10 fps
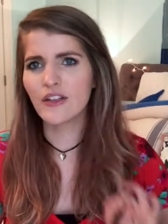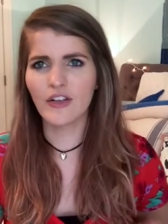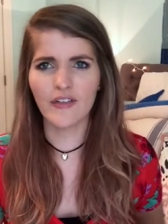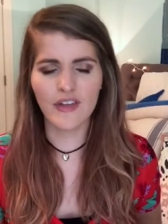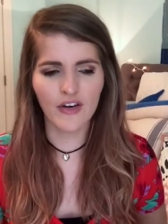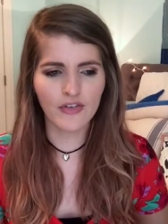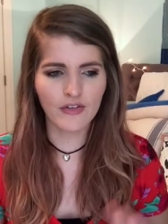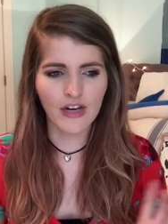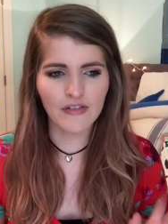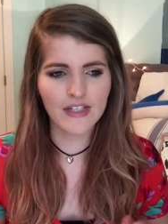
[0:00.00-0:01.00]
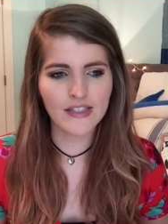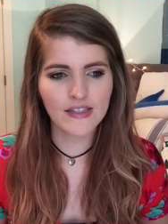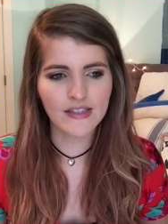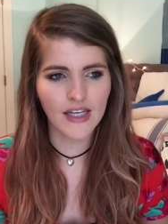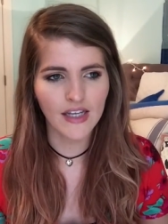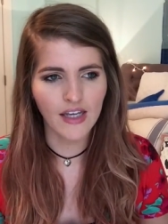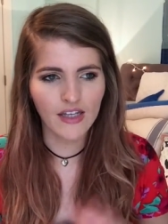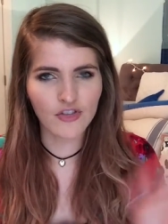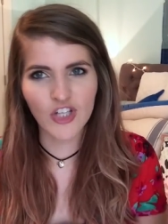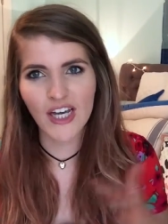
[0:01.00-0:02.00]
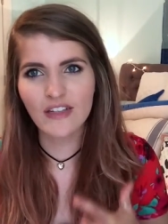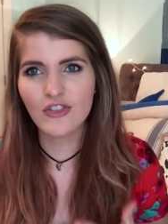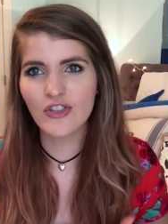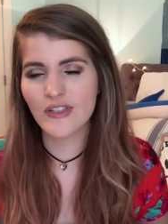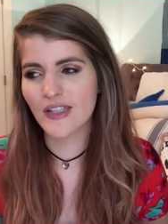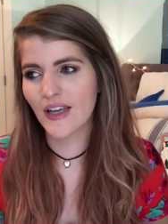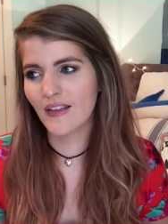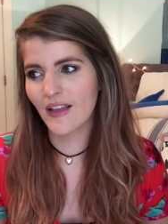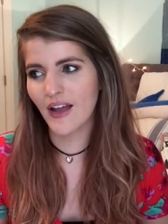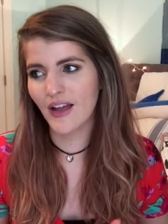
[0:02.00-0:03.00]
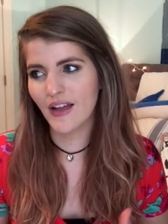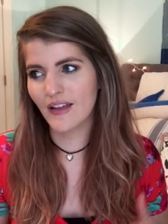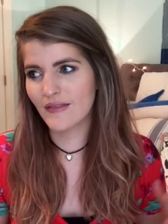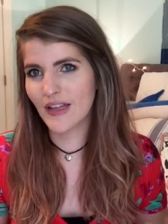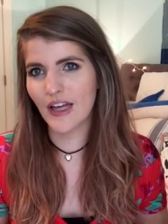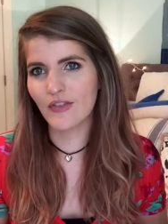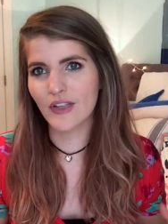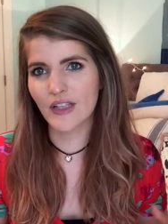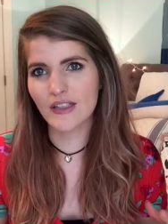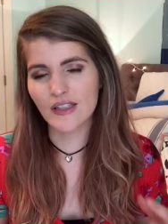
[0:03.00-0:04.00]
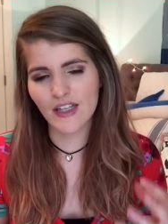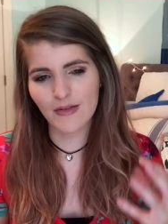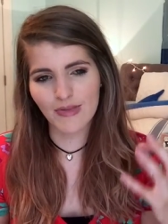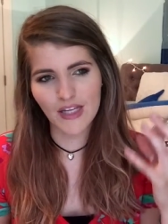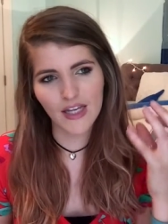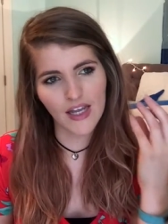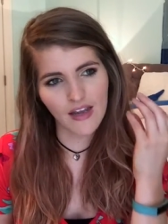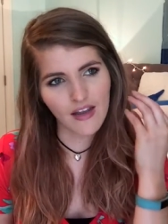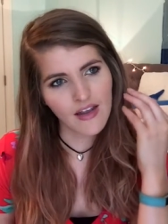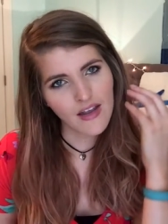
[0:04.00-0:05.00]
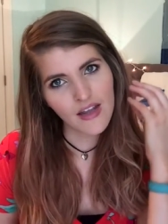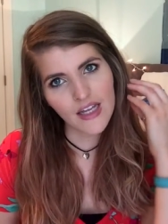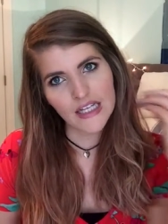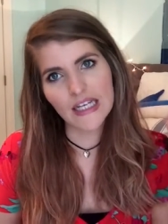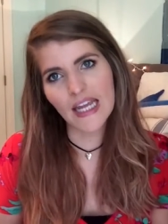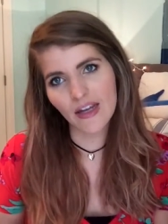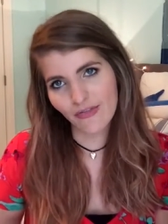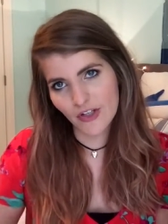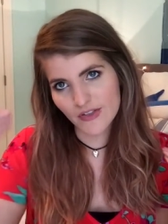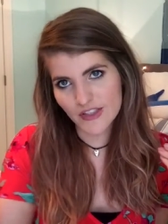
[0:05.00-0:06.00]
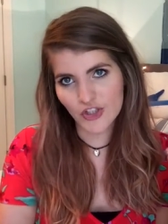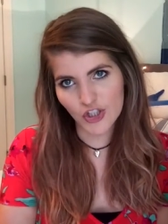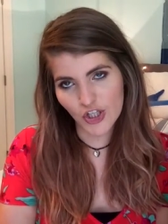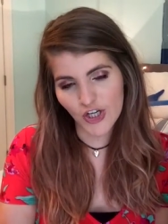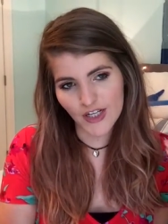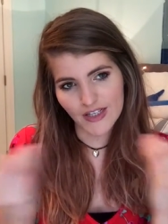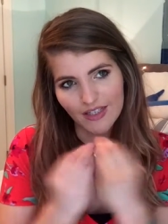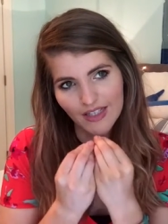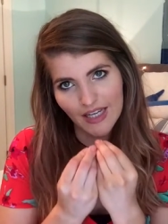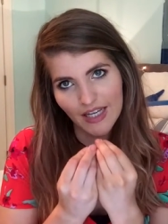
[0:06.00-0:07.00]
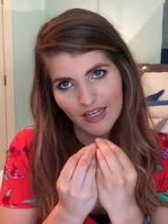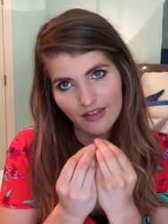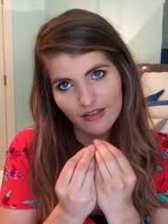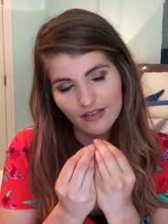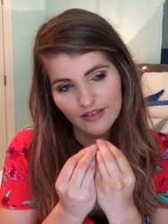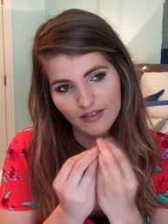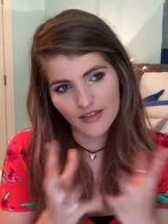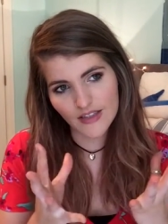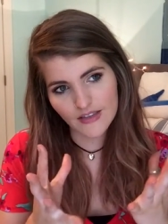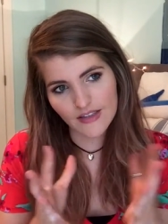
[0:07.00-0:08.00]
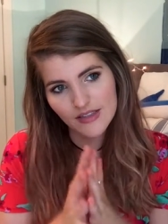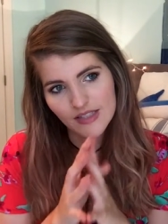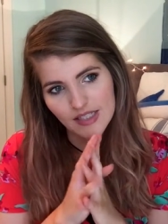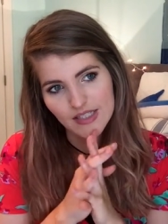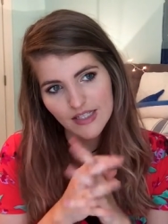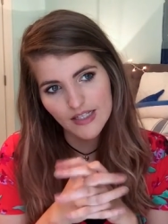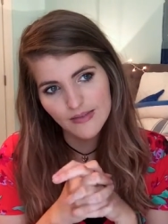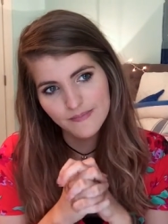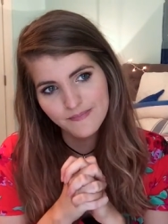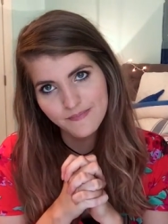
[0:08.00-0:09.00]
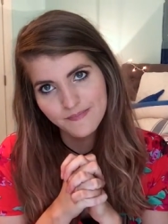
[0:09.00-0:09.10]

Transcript: not there for the right reasons, aka Chad's just saying that. I feel like it's gonna be a Nick versus Sean again in this season.